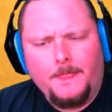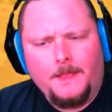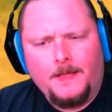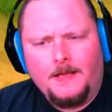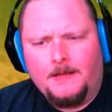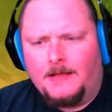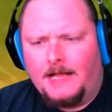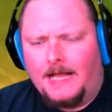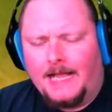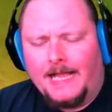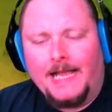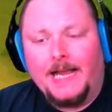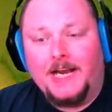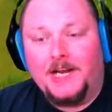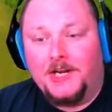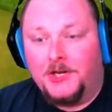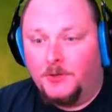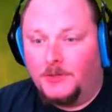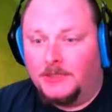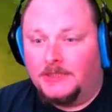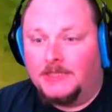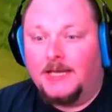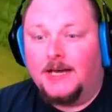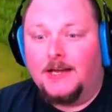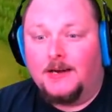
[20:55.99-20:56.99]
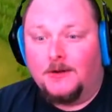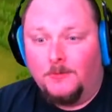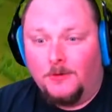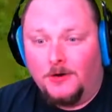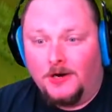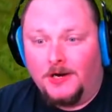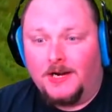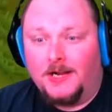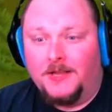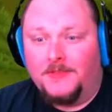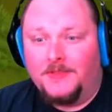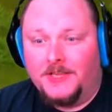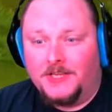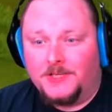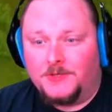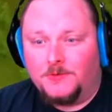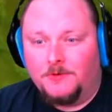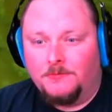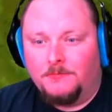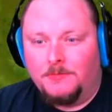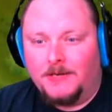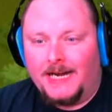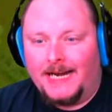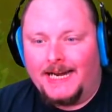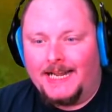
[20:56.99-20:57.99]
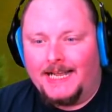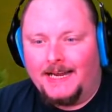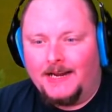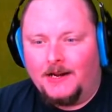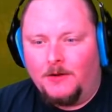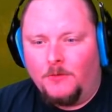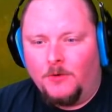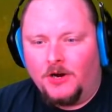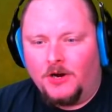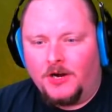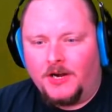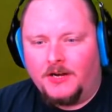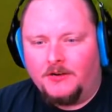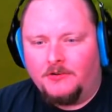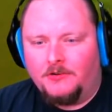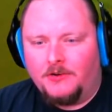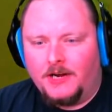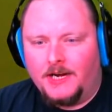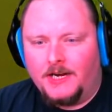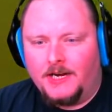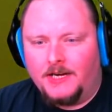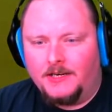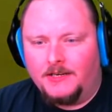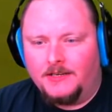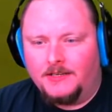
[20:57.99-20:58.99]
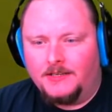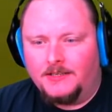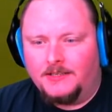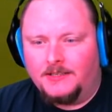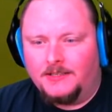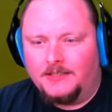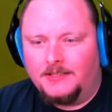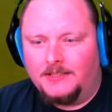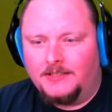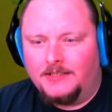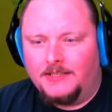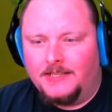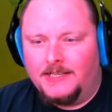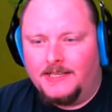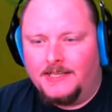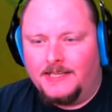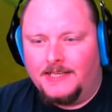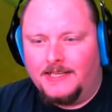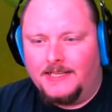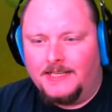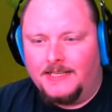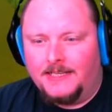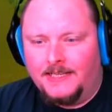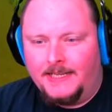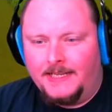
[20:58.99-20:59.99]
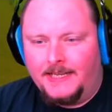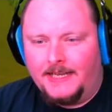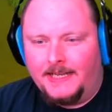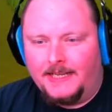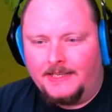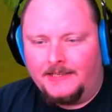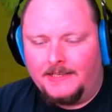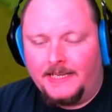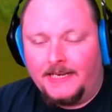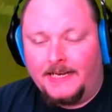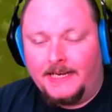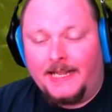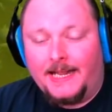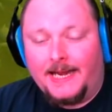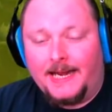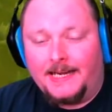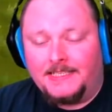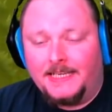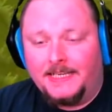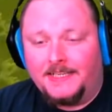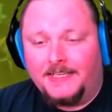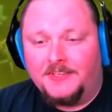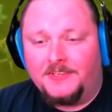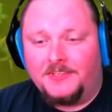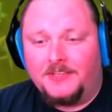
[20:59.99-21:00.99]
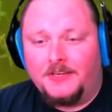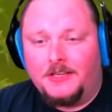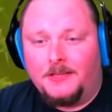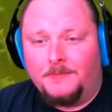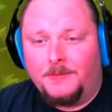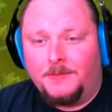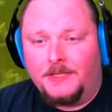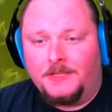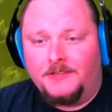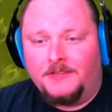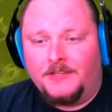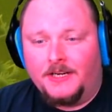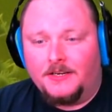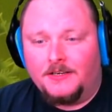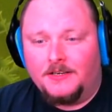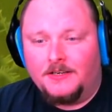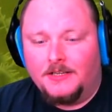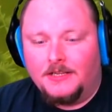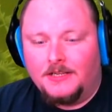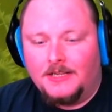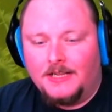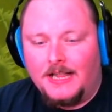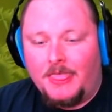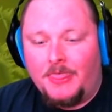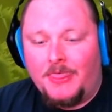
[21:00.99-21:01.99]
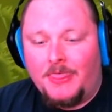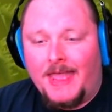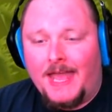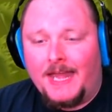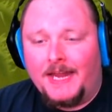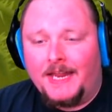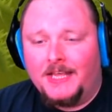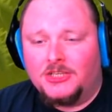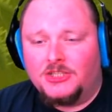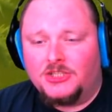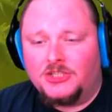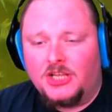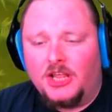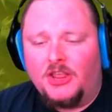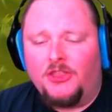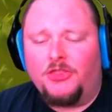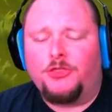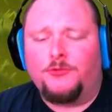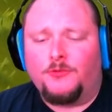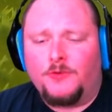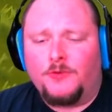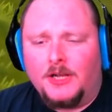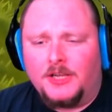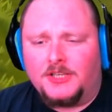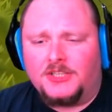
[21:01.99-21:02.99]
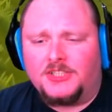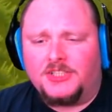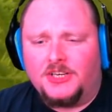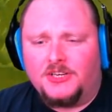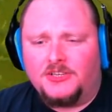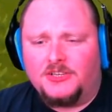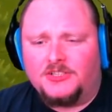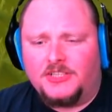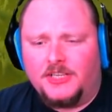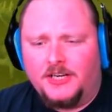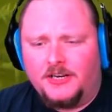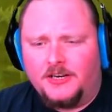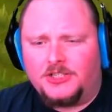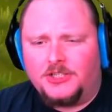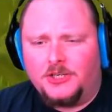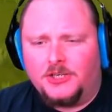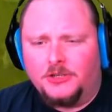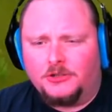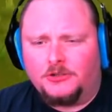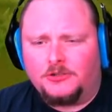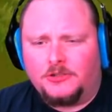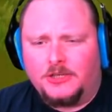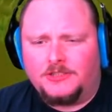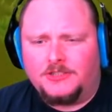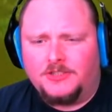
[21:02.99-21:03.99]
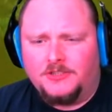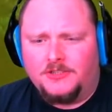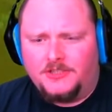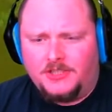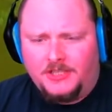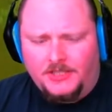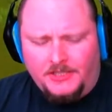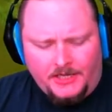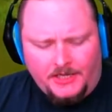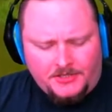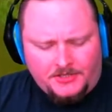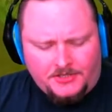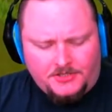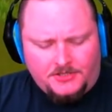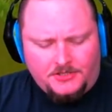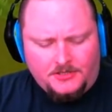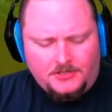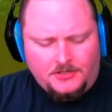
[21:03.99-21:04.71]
I had to do a lot of work on this one, but I got it working great. Yeah, and like I said, there's another button there. That is thrusters. There are 2 thrusters in this.